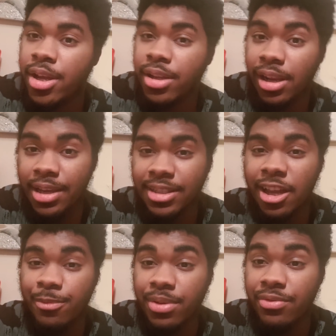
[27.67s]
the links
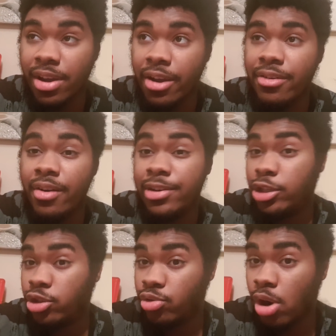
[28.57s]
have been very, very
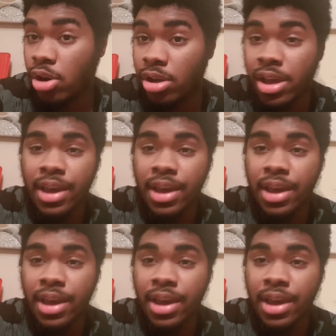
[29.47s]
strong.